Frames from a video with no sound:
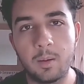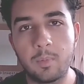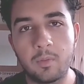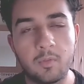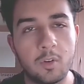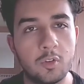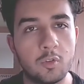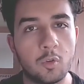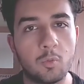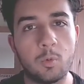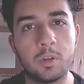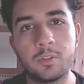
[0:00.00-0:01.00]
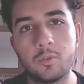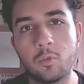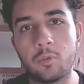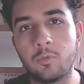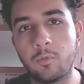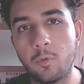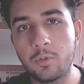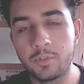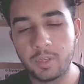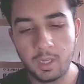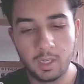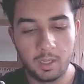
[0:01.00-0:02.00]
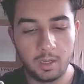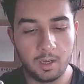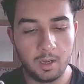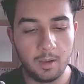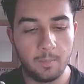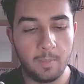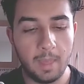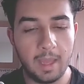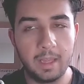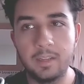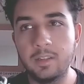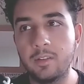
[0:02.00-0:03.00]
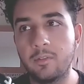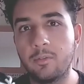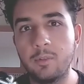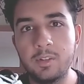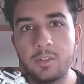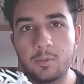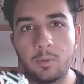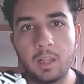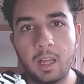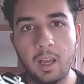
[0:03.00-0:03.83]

I prefer Jordan 1s or Jordan 4s and 3s as well.